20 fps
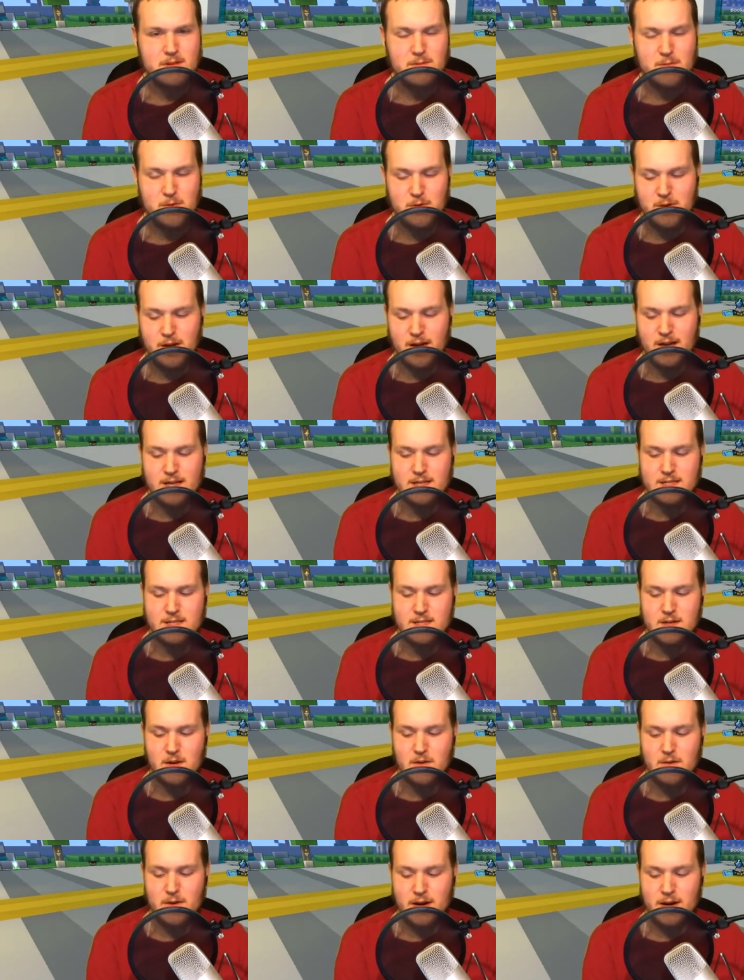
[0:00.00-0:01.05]
Goddess. All
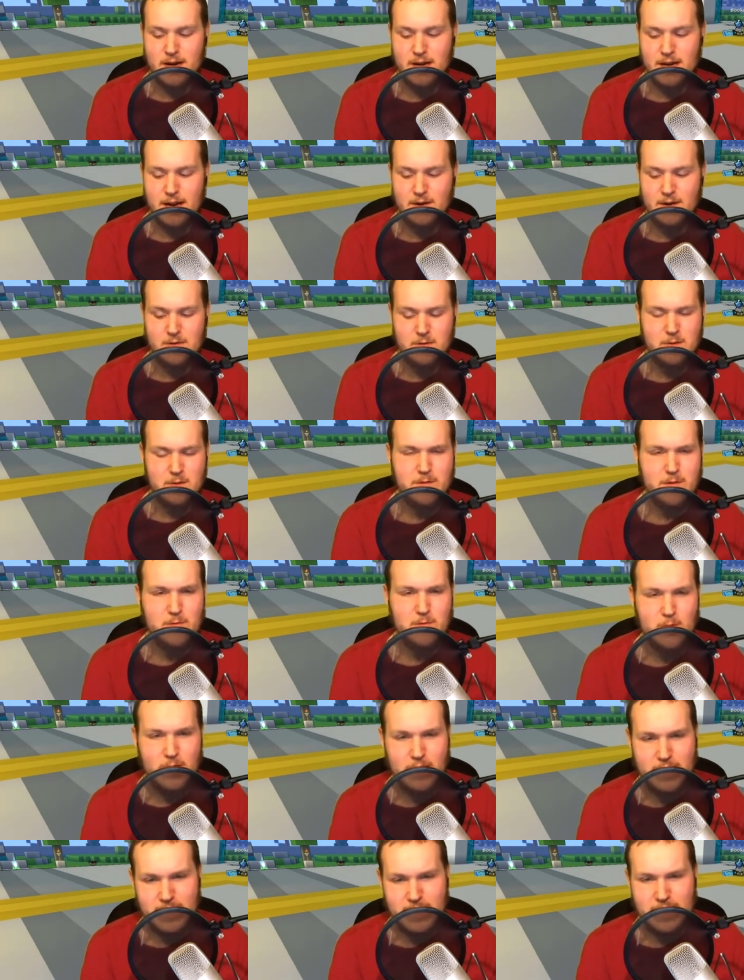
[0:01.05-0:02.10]
right. I don't know if you've
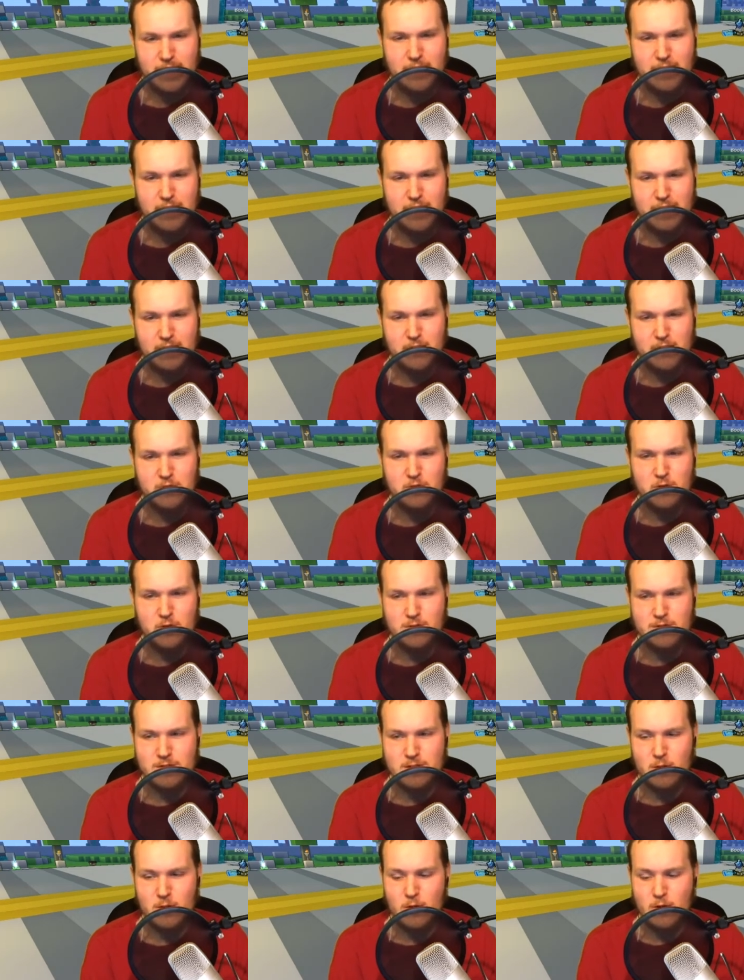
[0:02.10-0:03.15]
read anything into Trove's lore.